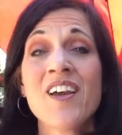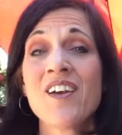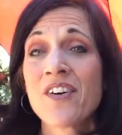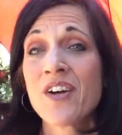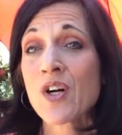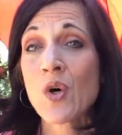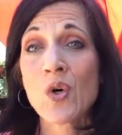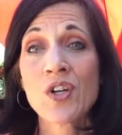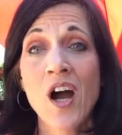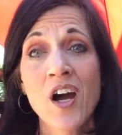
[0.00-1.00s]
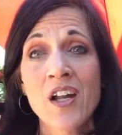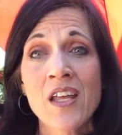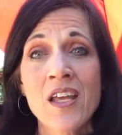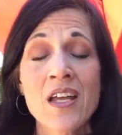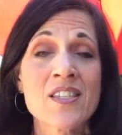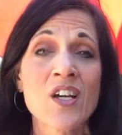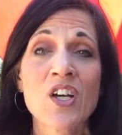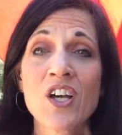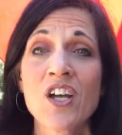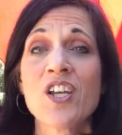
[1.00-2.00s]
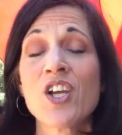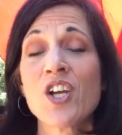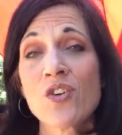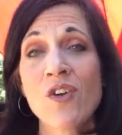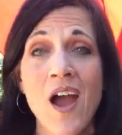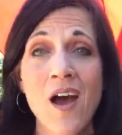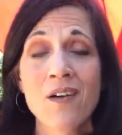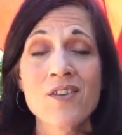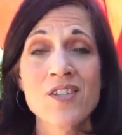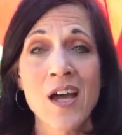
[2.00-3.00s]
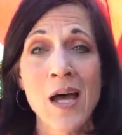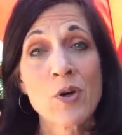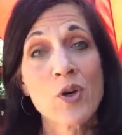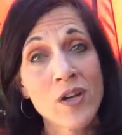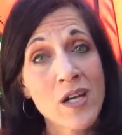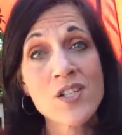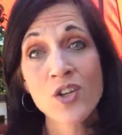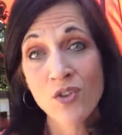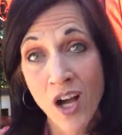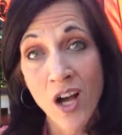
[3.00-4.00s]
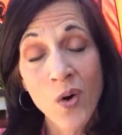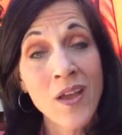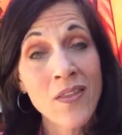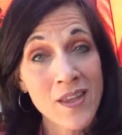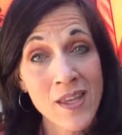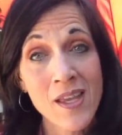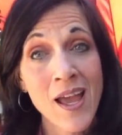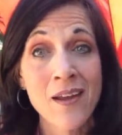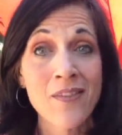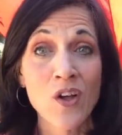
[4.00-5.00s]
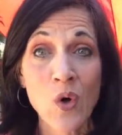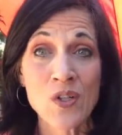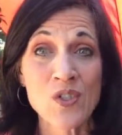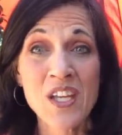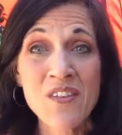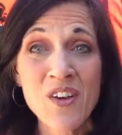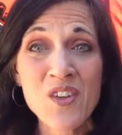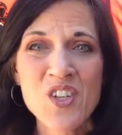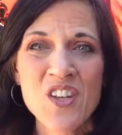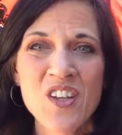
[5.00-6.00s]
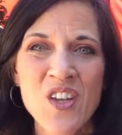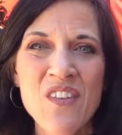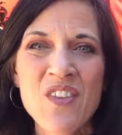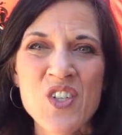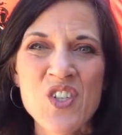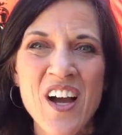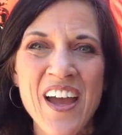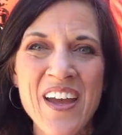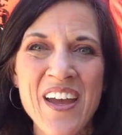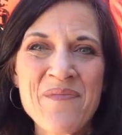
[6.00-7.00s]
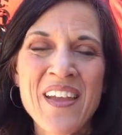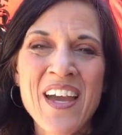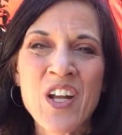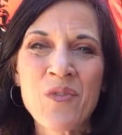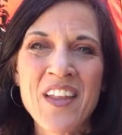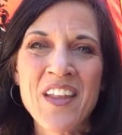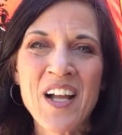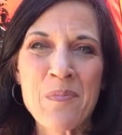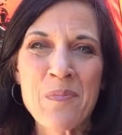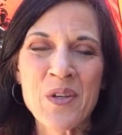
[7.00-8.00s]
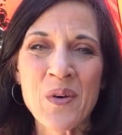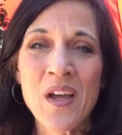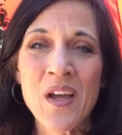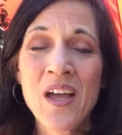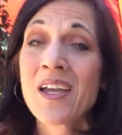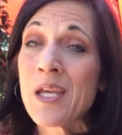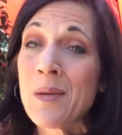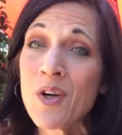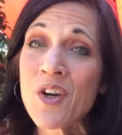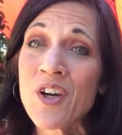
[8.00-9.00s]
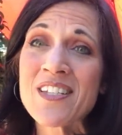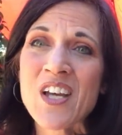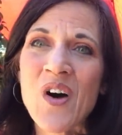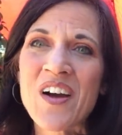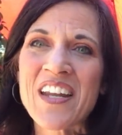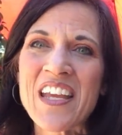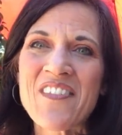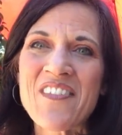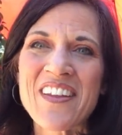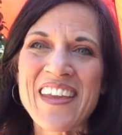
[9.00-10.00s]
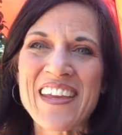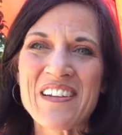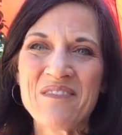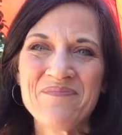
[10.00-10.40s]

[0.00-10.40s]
very cold hardy. It's a good year-round um, green to grow in the heat and in the cold. So give those, give those a try. And hopefully that'll help you keep your greens going even in the heat.